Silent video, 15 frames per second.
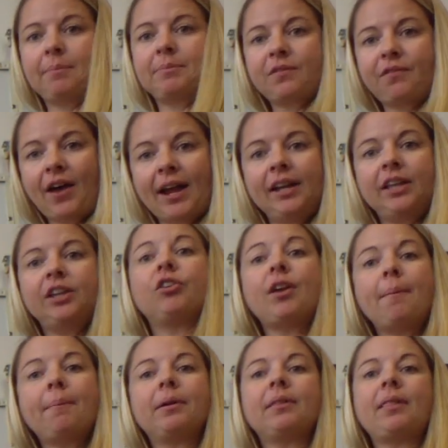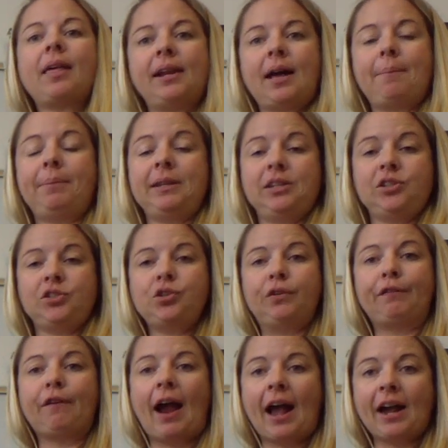dividing your number line up into
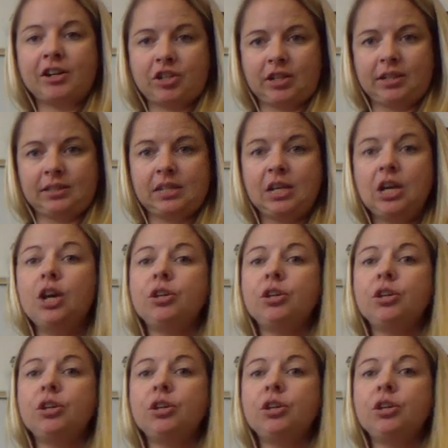fractions.